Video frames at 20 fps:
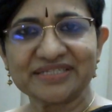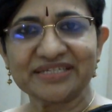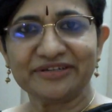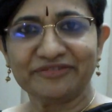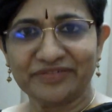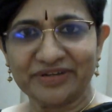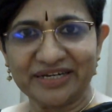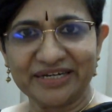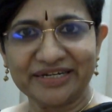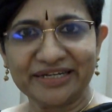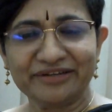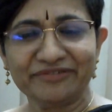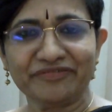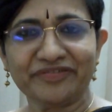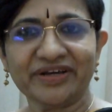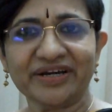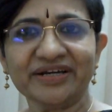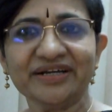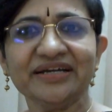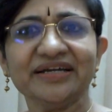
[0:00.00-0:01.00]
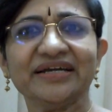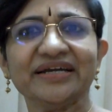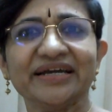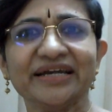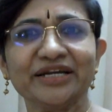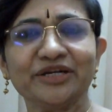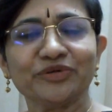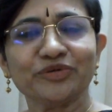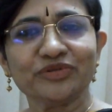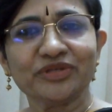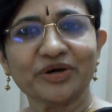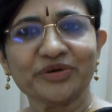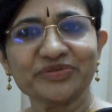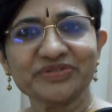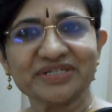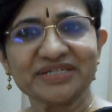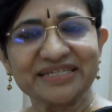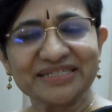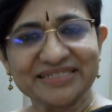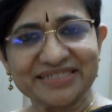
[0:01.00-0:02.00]
in Philadelphia in
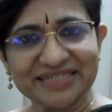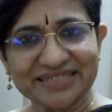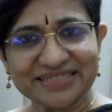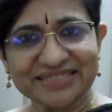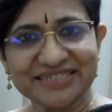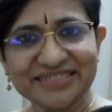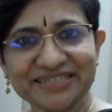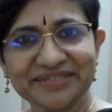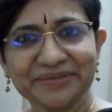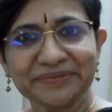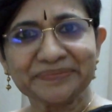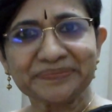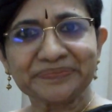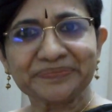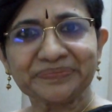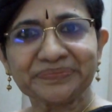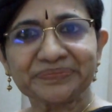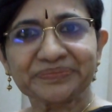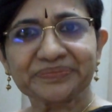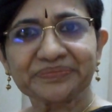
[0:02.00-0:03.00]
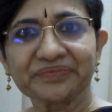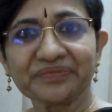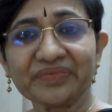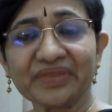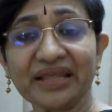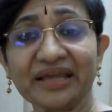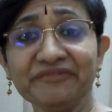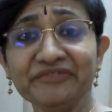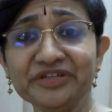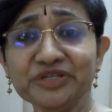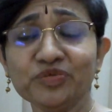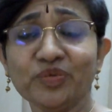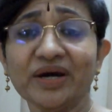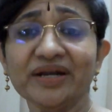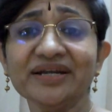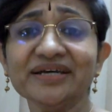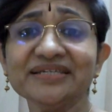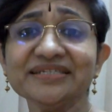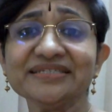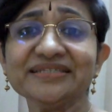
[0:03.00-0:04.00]
2016. Which
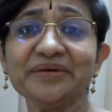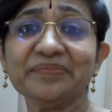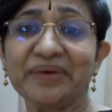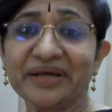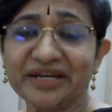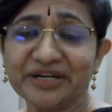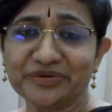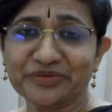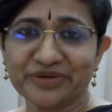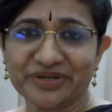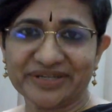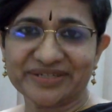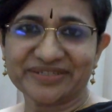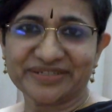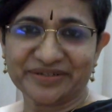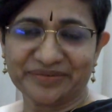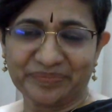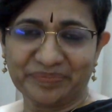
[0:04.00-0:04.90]
won us the meritorious